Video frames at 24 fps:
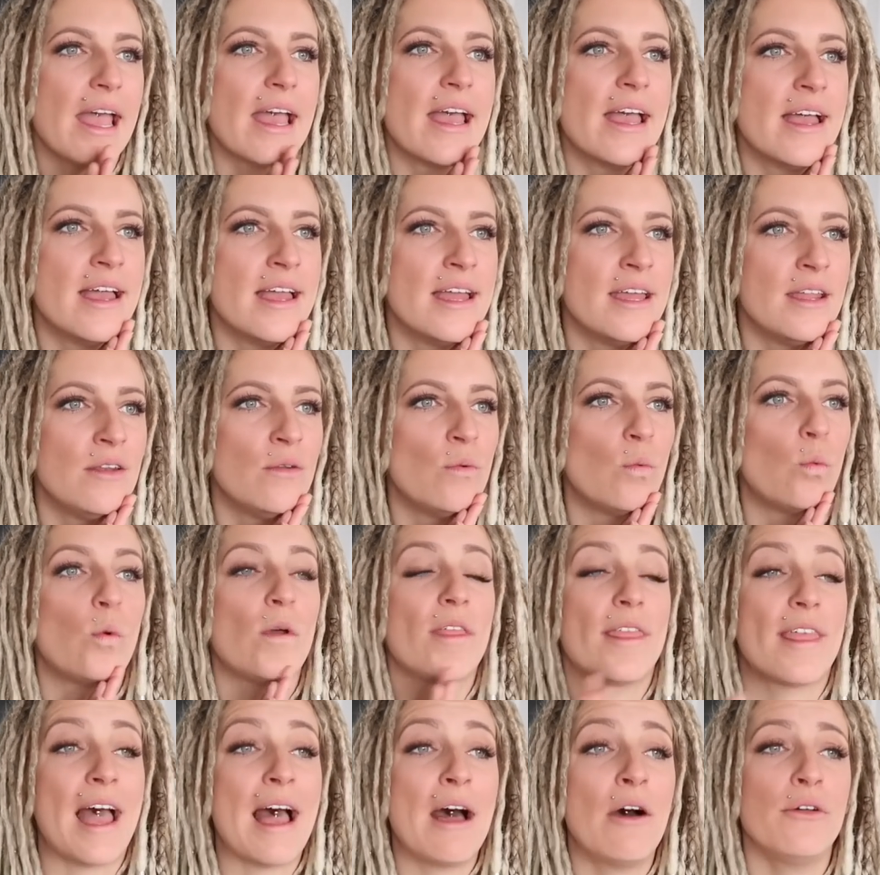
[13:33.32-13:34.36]
And
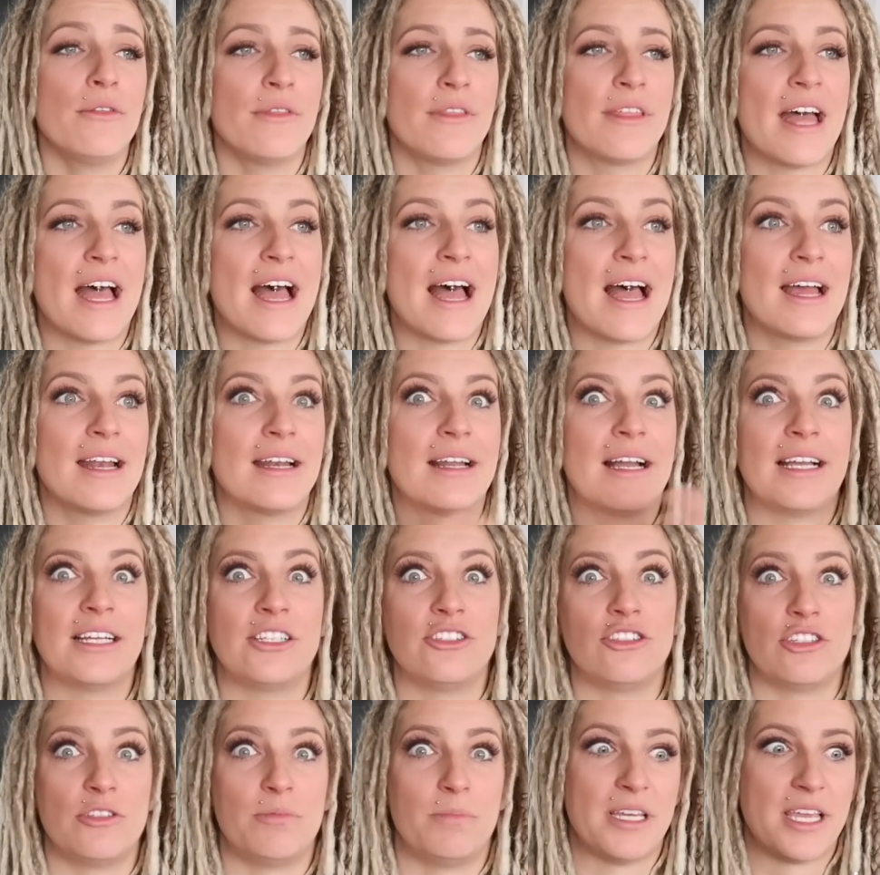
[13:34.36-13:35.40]
without that, I
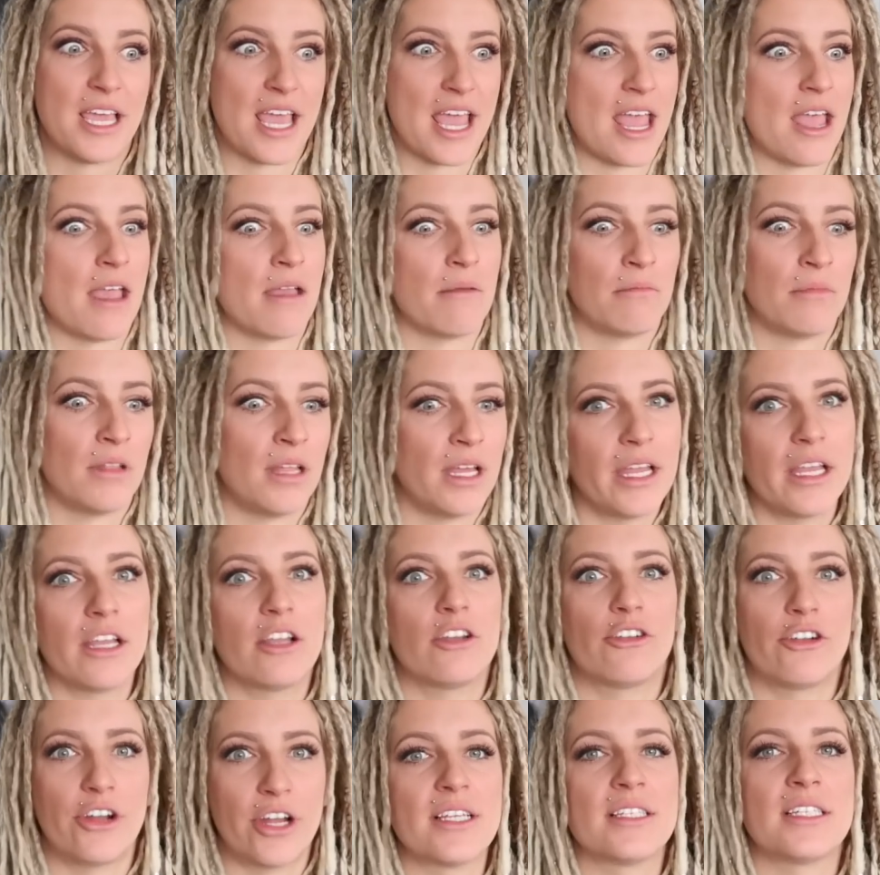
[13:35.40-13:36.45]
just became
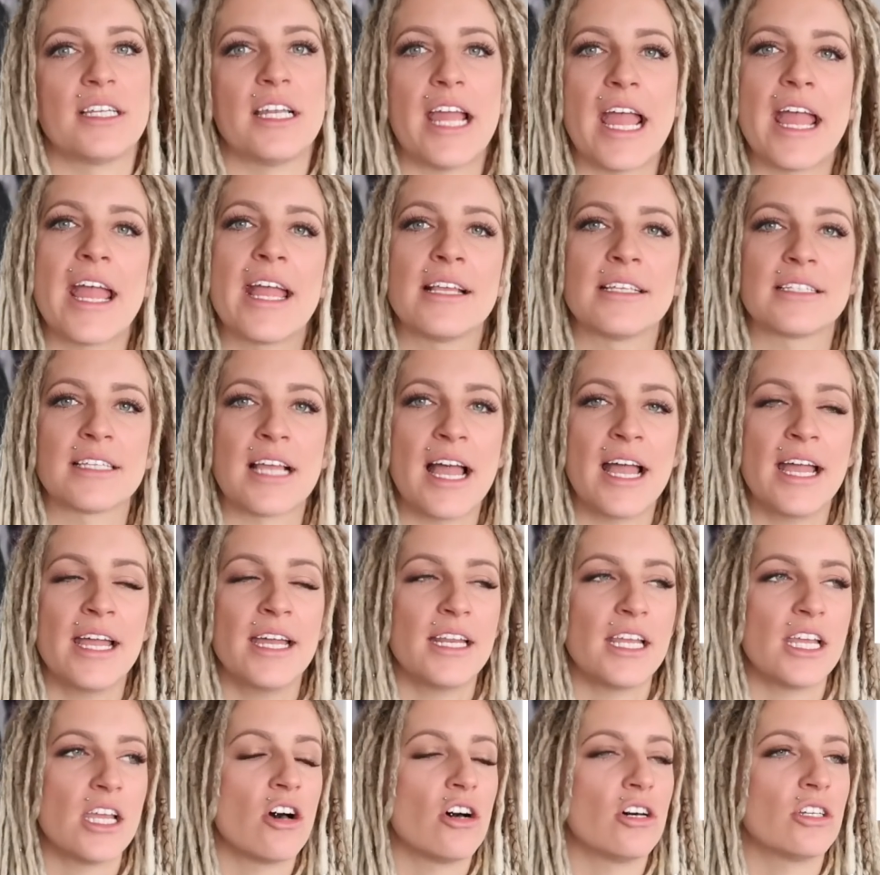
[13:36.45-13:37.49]
like crazy
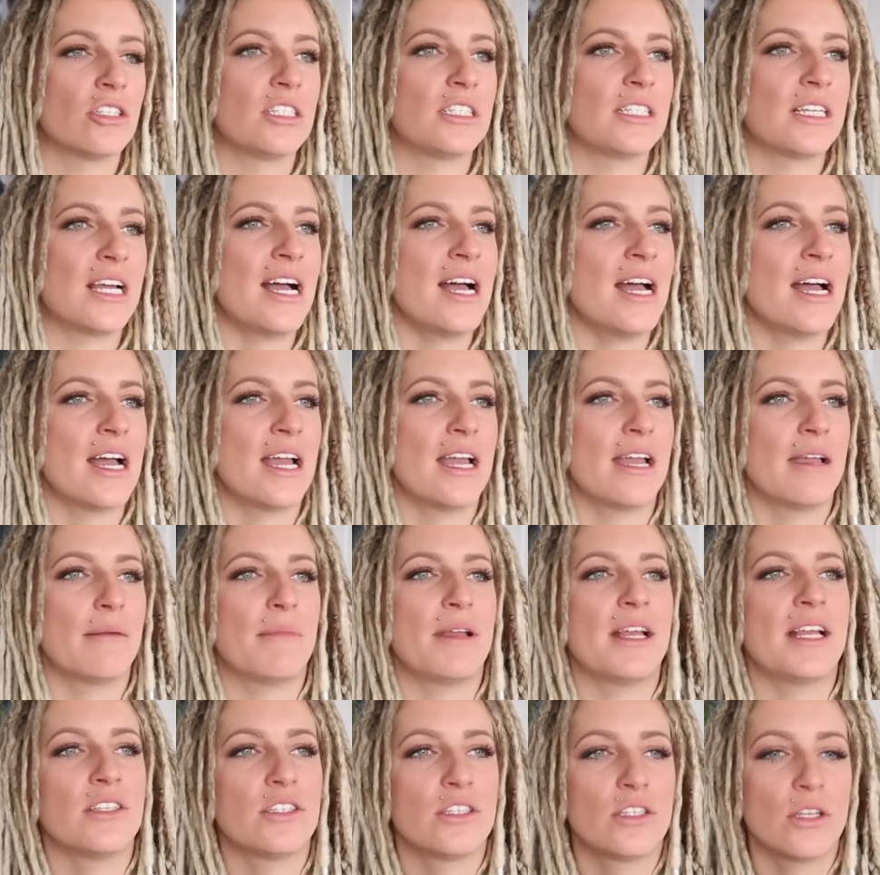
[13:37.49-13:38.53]
anxiety all the time.
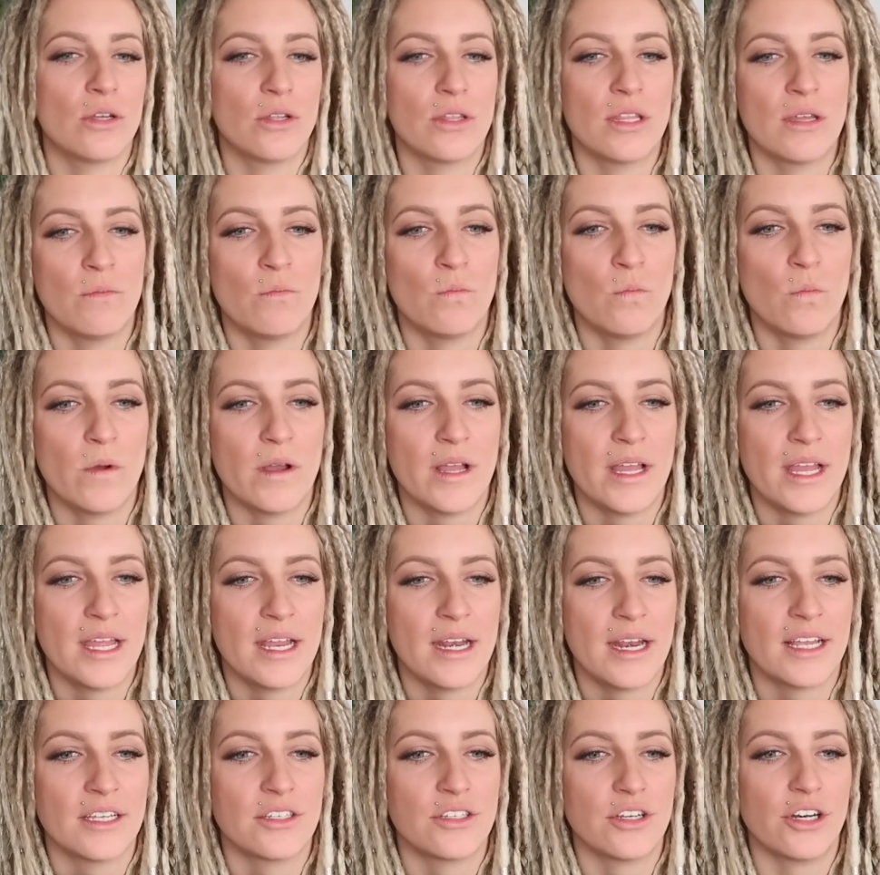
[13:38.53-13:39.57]
And so then
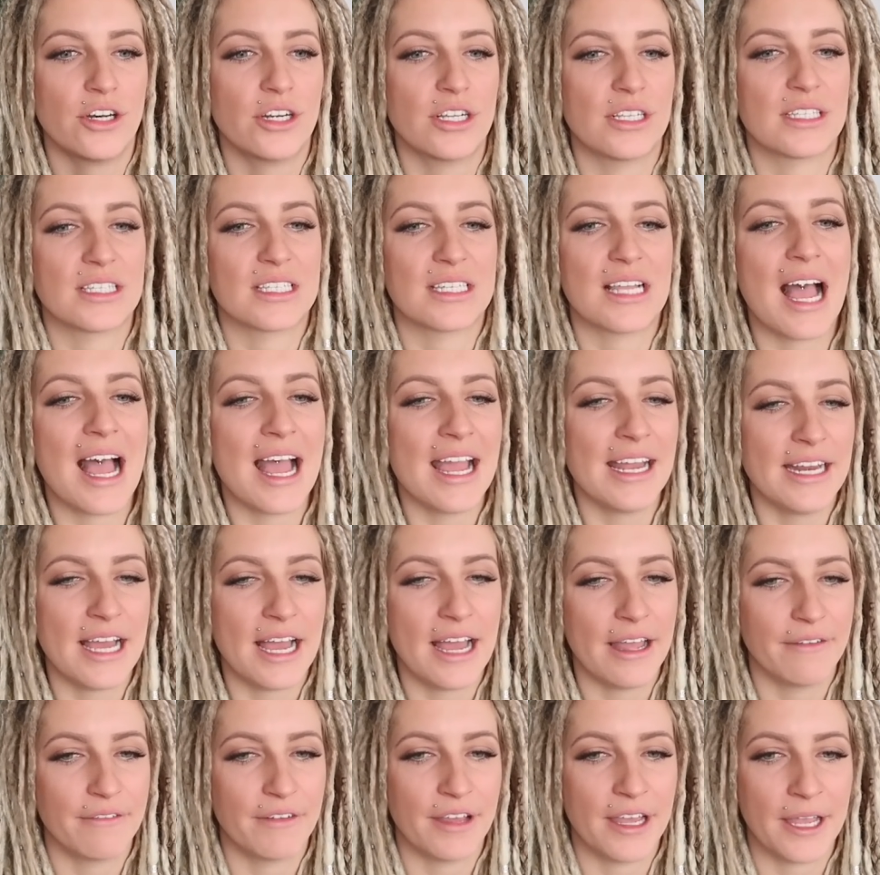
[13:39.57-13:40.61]
when I started
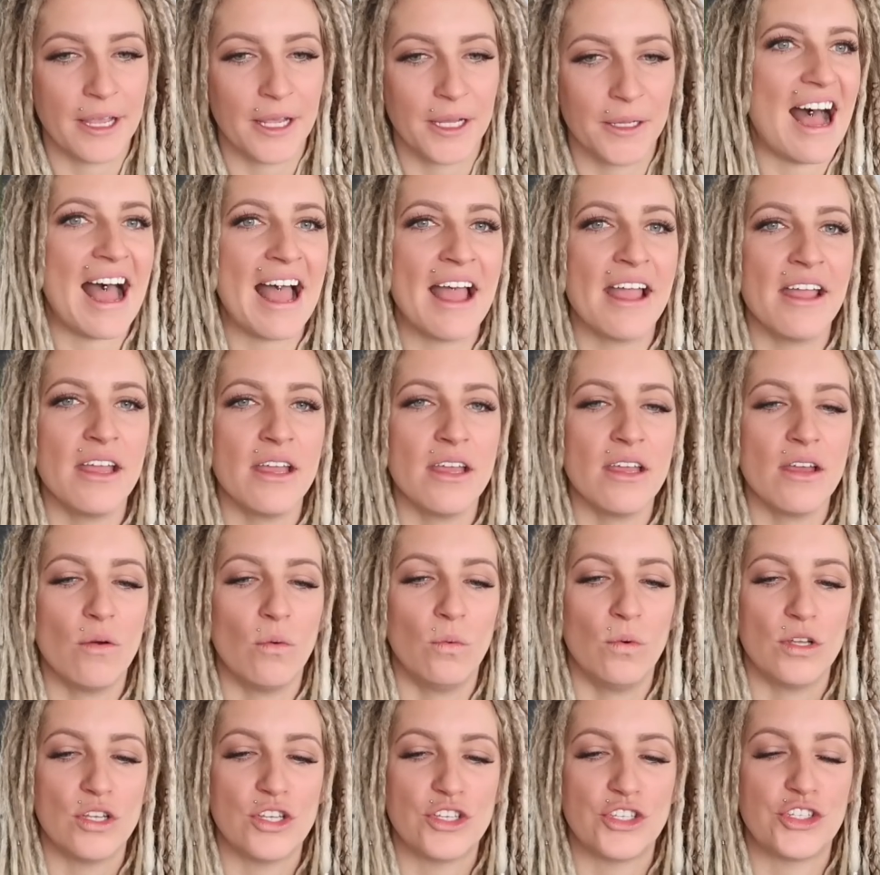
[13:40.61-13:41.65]
skydiving, I
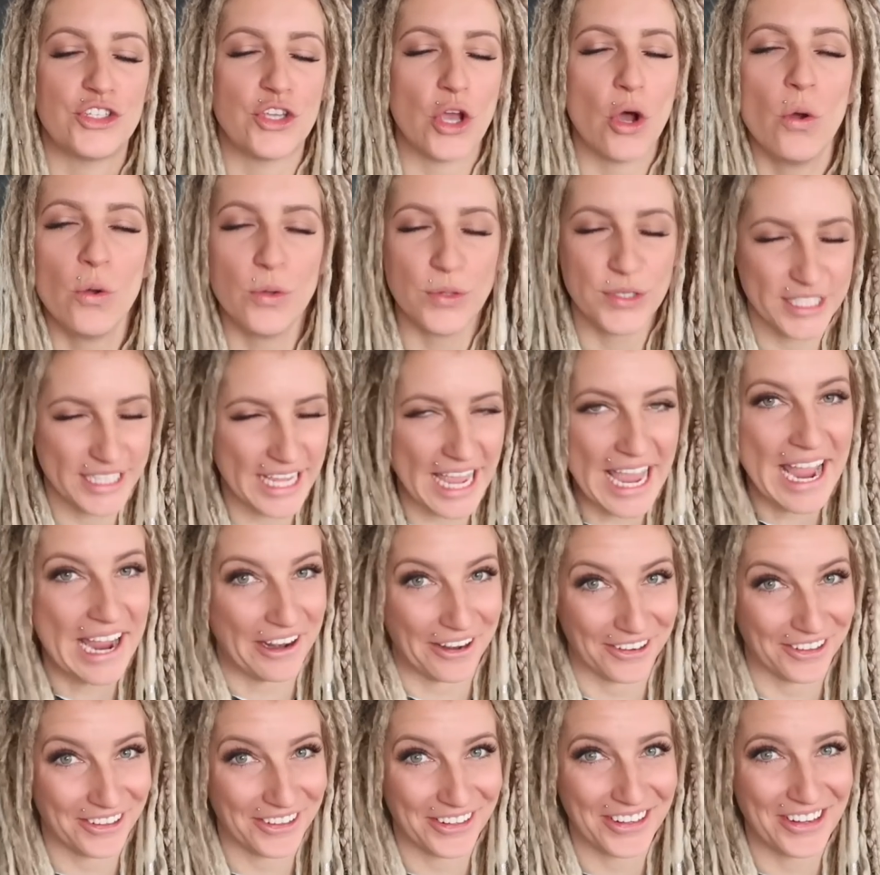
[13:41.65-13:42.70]
was so scared